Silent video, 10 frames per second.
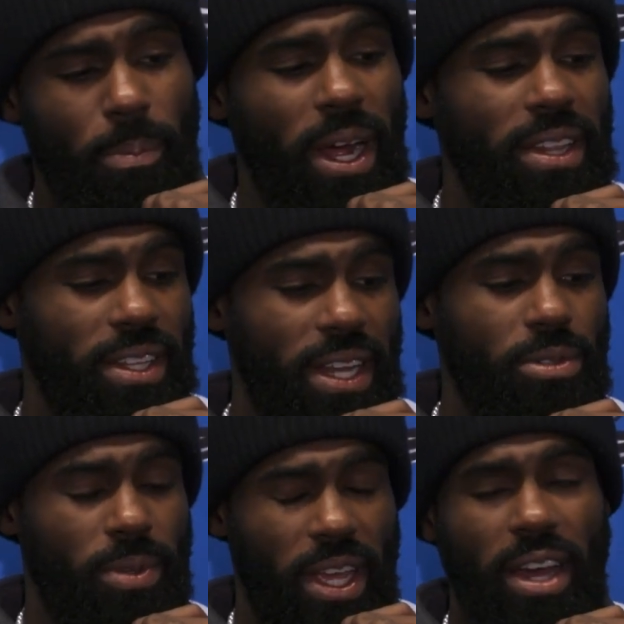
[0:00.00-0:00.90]
But I think
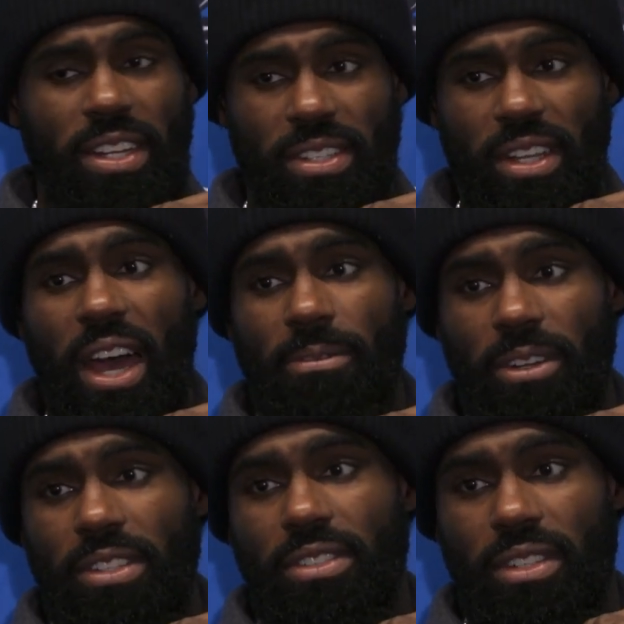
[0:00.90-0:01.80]
that's what got us the
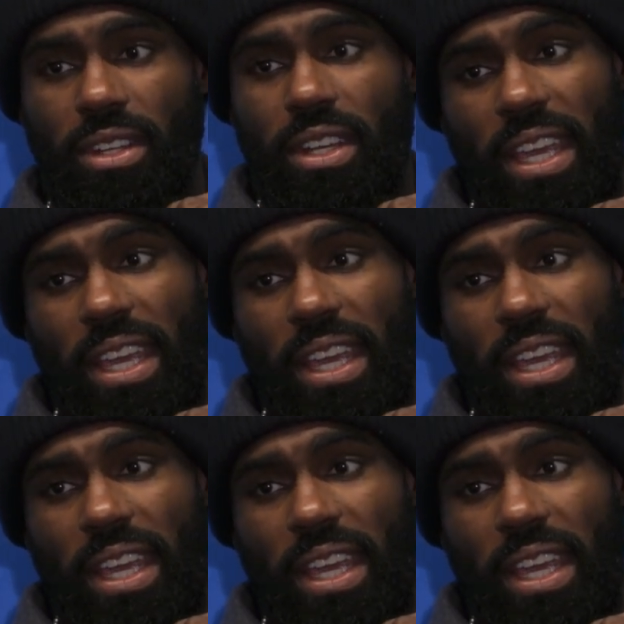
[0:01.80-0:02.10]
confidence,